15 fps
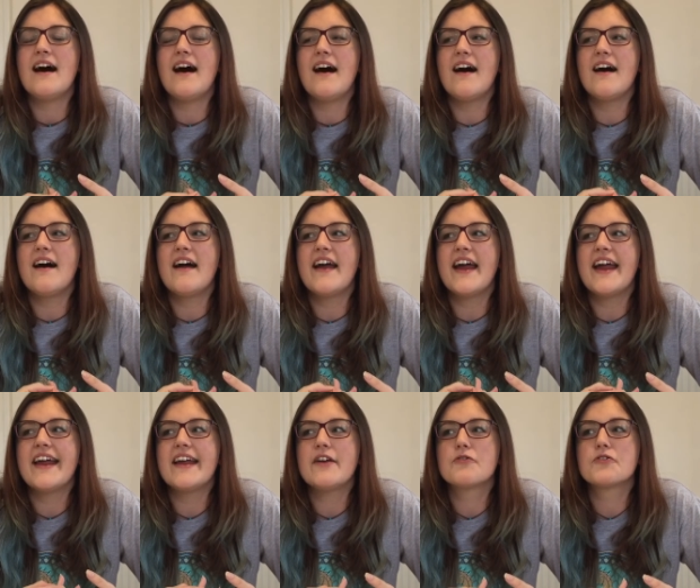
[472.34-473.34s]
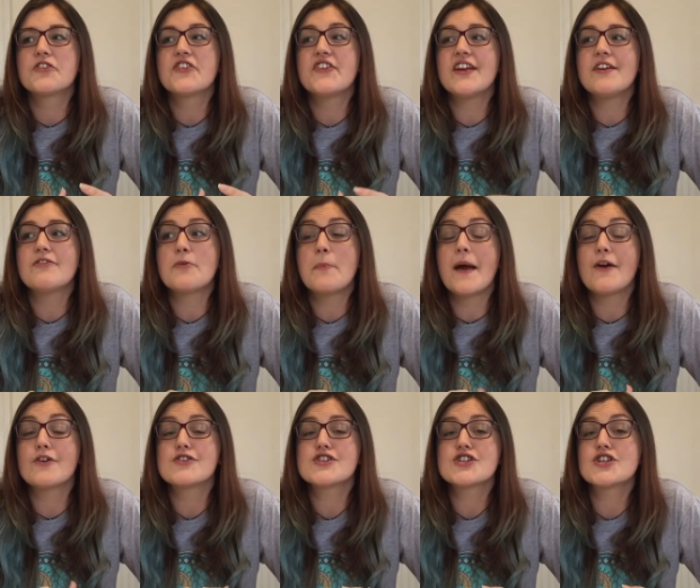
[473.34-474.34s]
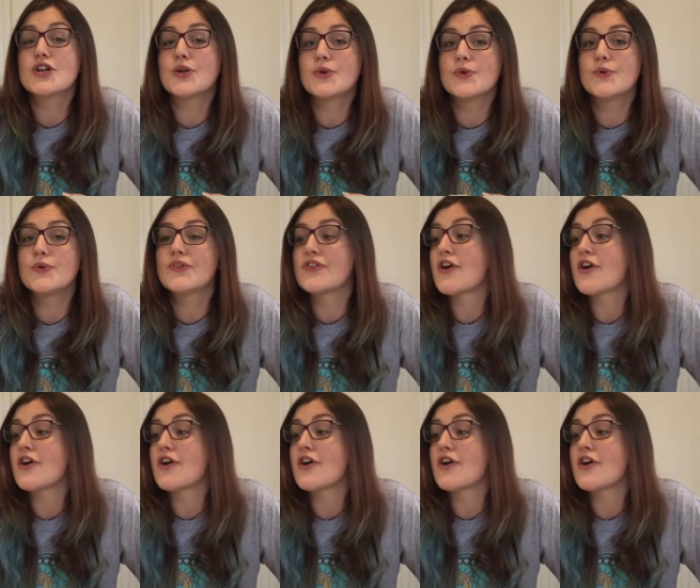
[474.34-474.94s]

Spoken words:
I received a pair of shoes